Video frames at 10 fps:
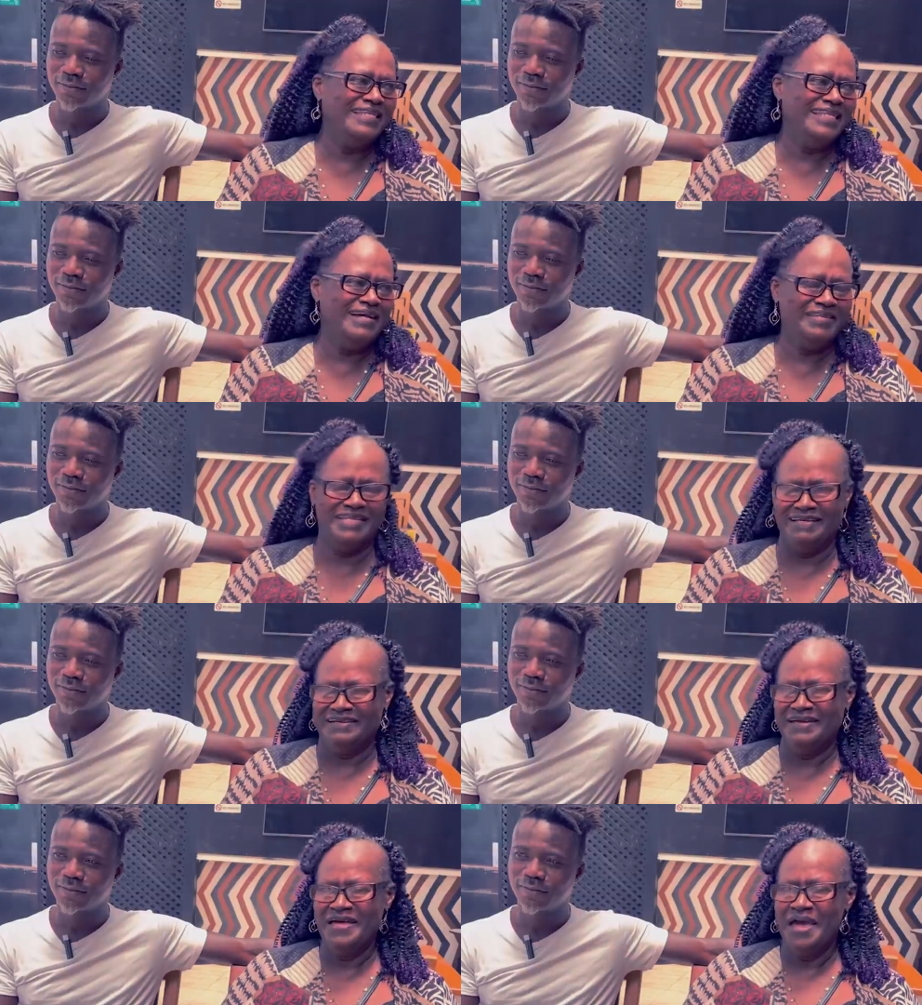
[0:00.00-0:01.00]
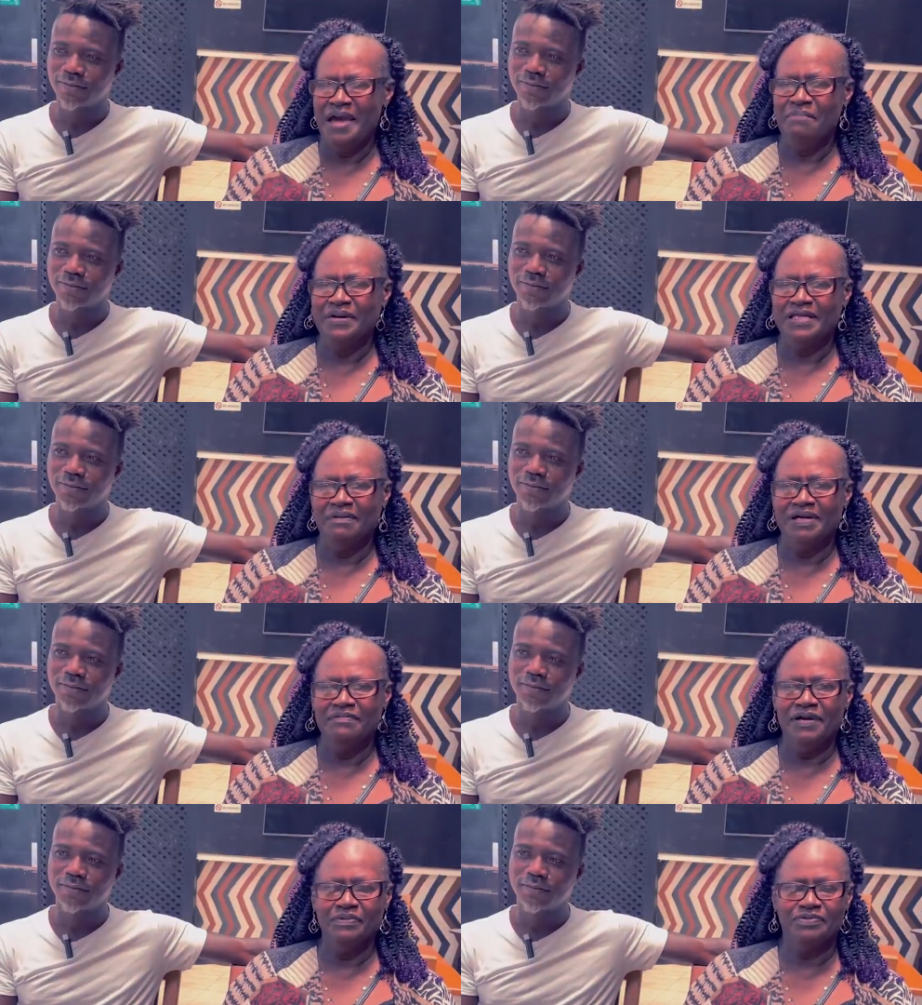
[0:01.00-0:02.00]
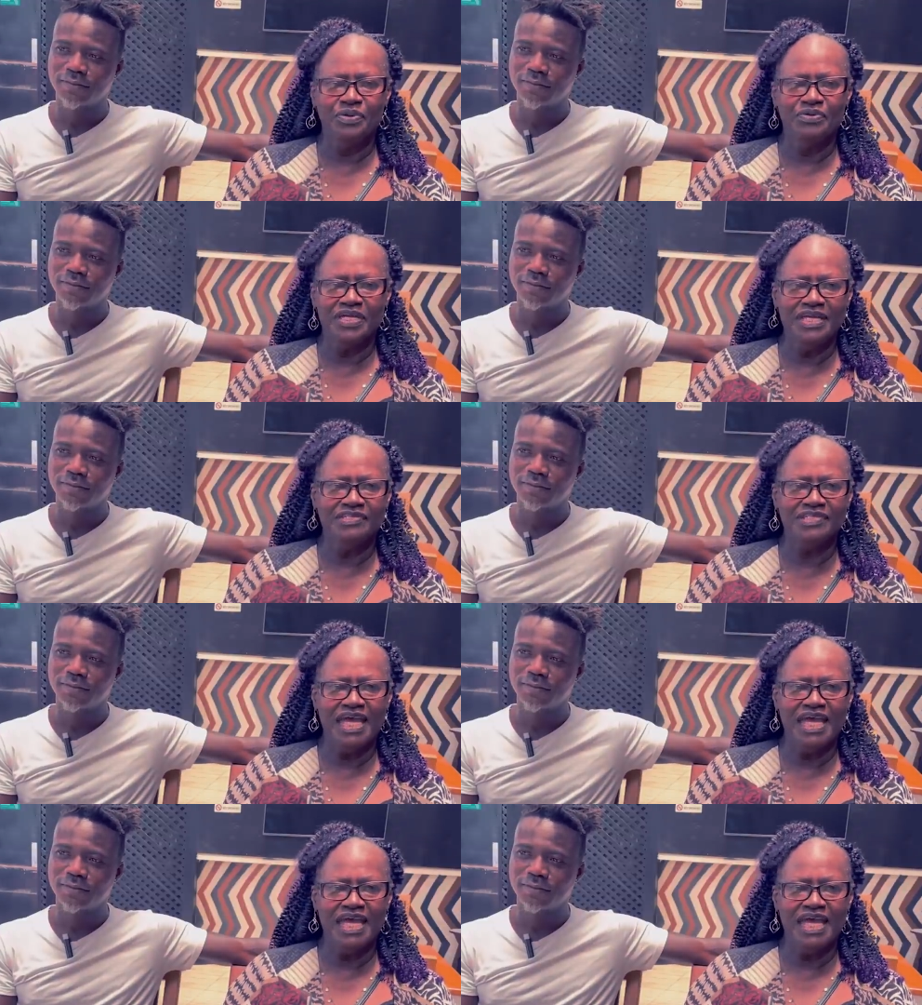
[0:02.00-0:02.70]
Speaker 1: down there. But um, everybody was cool. The kids